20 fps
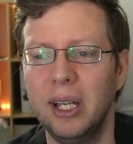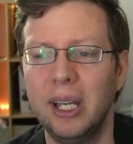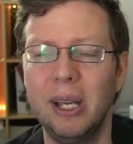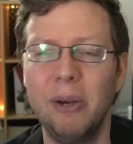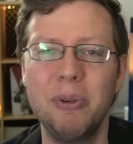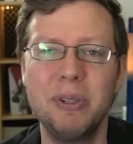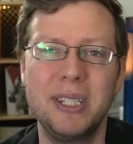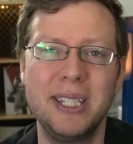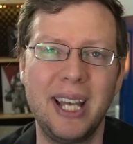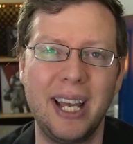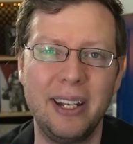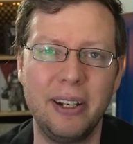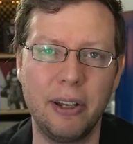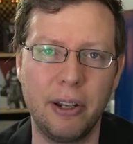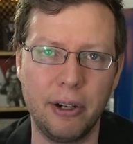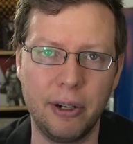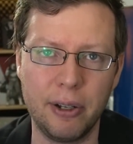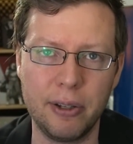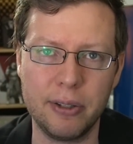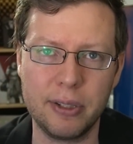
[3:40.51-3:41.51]
it was
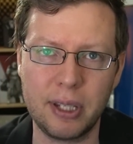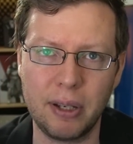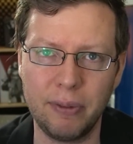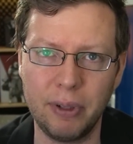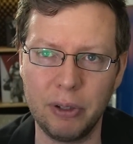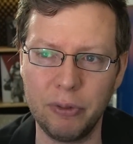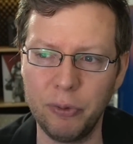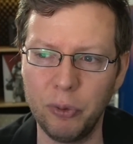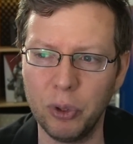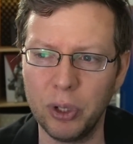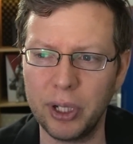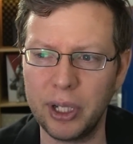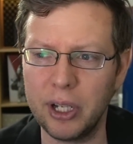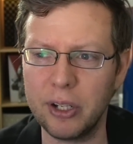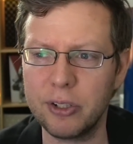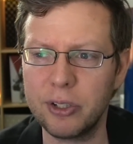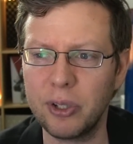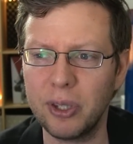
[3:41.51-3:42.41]
974 years.